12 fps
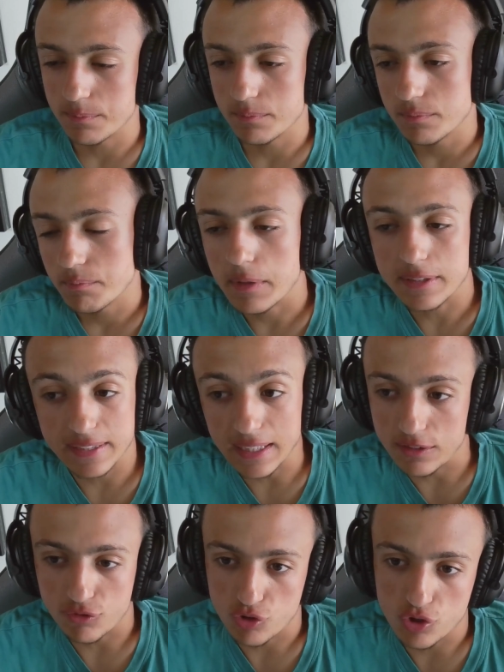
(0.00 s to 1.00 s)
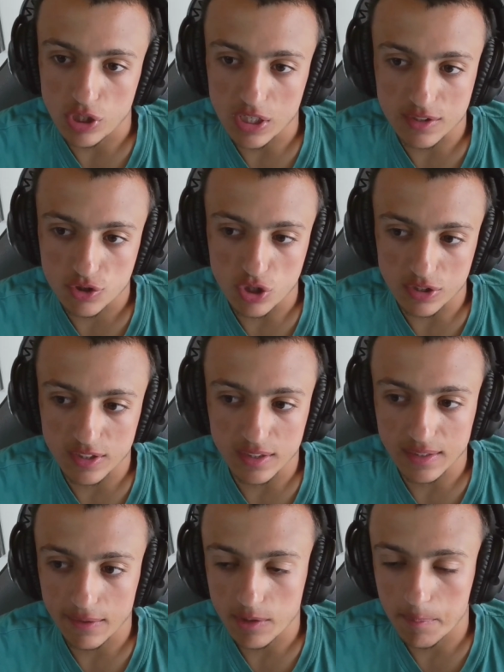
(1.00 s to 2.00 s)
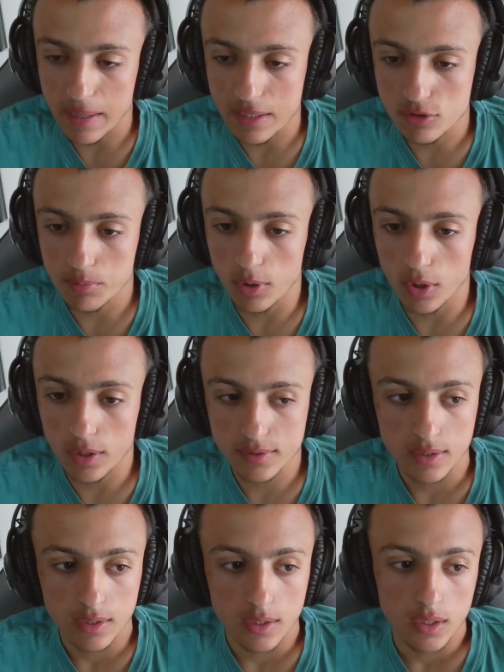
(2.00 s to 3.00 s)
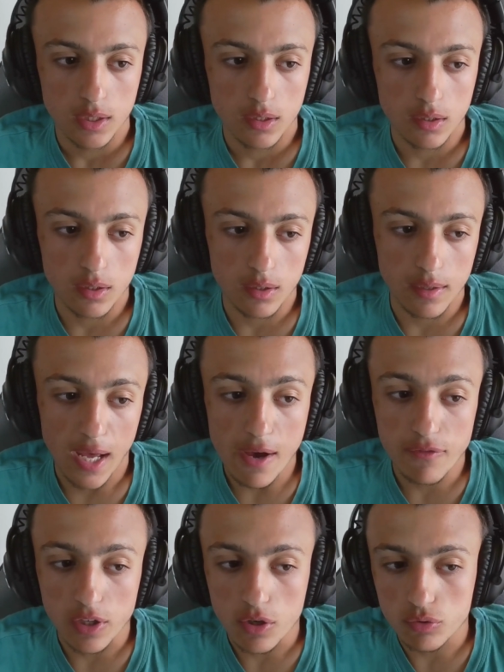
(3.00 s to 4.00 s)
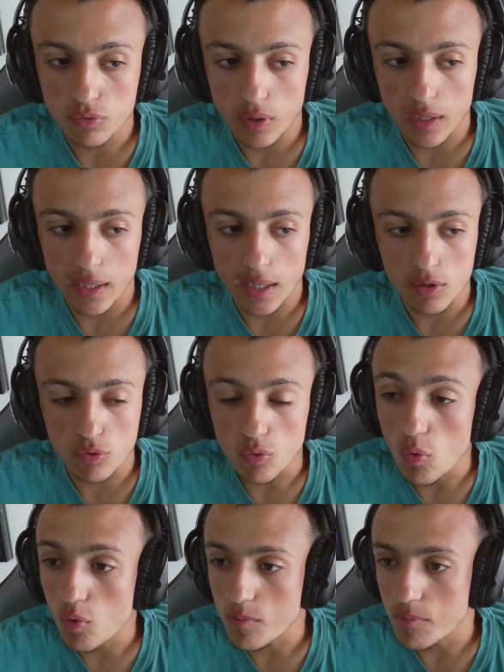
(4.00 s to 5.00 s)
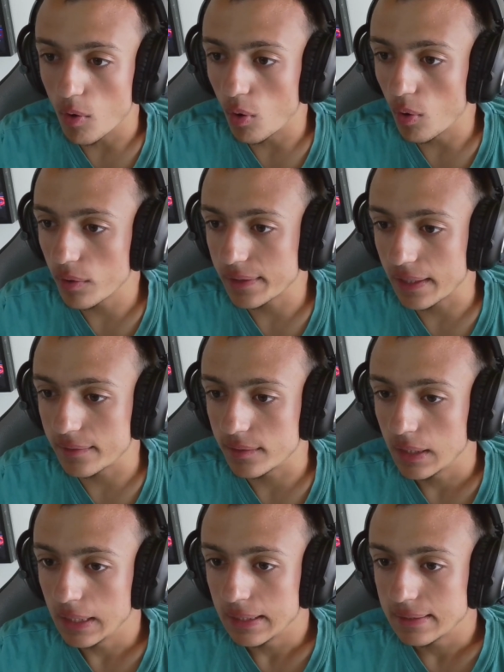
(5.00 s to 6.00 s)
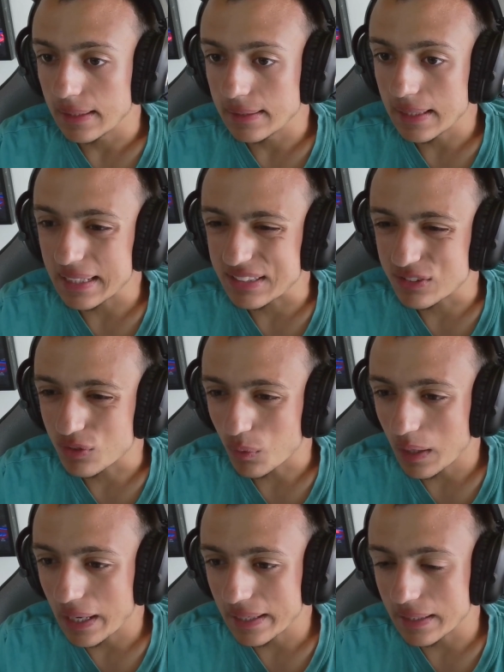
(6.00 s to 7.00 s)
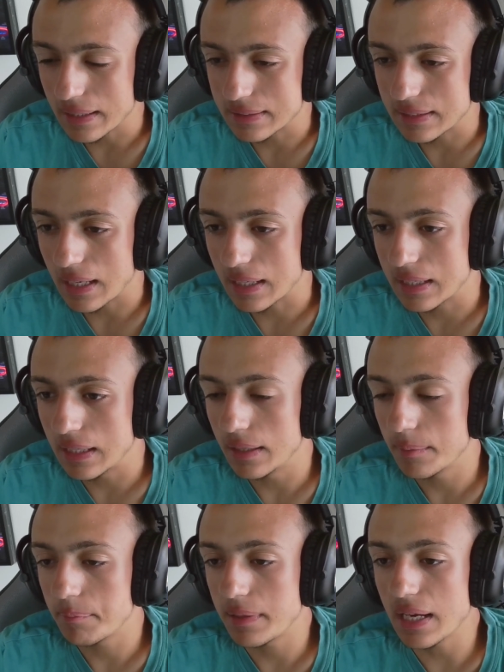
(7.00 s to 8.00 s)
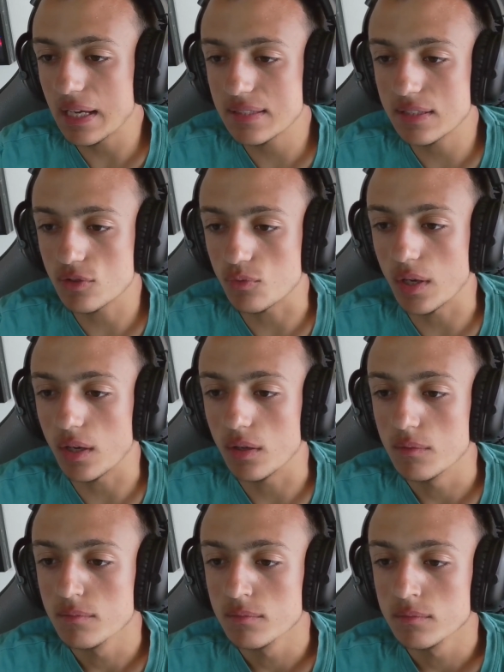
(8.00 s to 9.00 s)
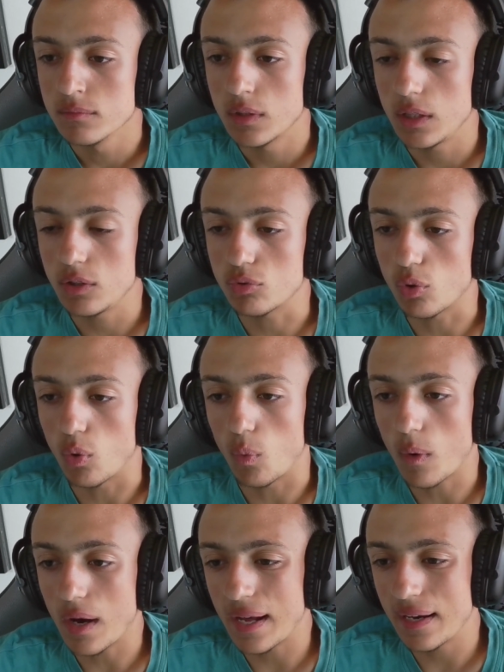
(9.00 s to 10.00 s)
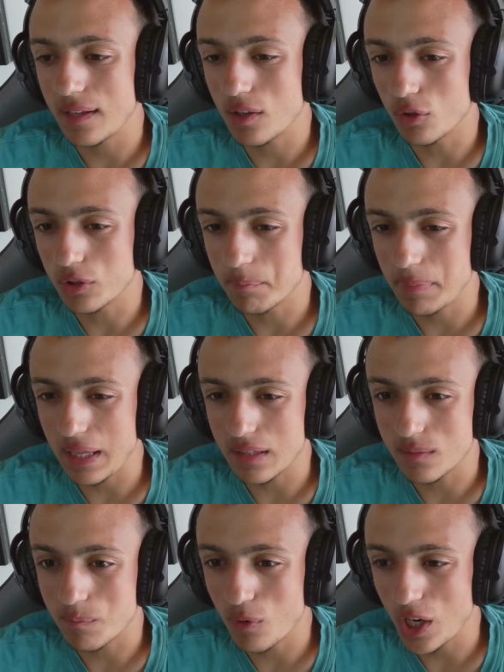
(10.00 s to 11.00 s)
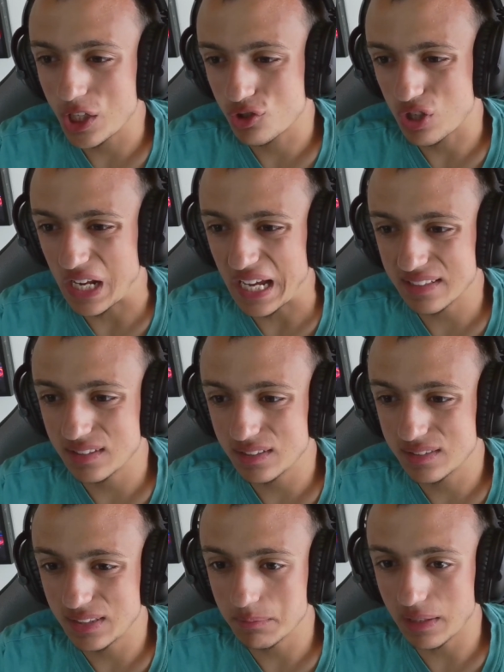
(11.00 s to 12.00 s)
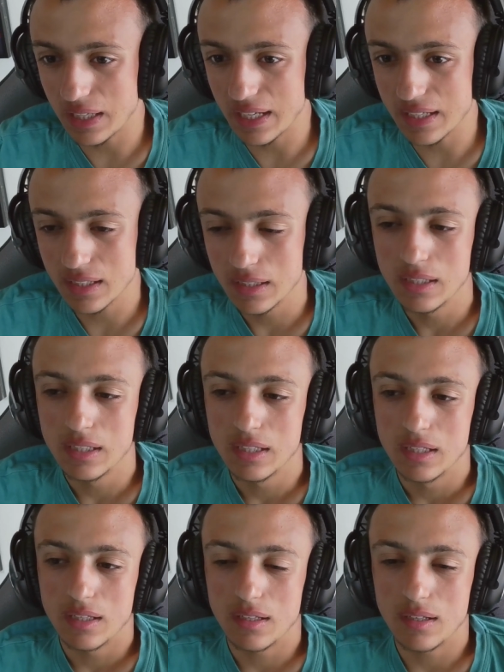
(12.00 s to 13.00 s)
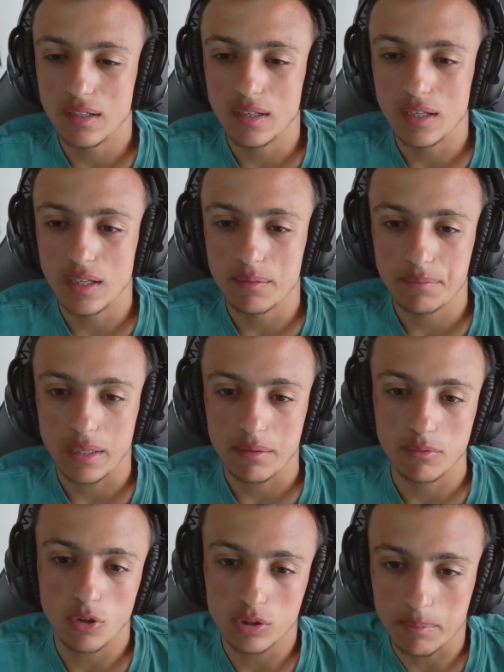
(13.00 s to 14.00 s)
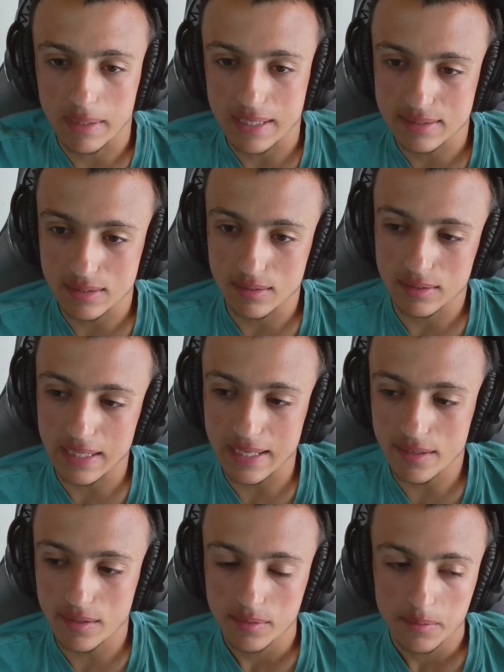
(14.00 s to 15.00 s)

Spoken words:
Mercedes just didn't have the pace, to be honest. Nothing he could really do more than that. He tried an attack Piastri as well into turn 1. He got a bit brake checked, it seemed like. Yeah, not the best there.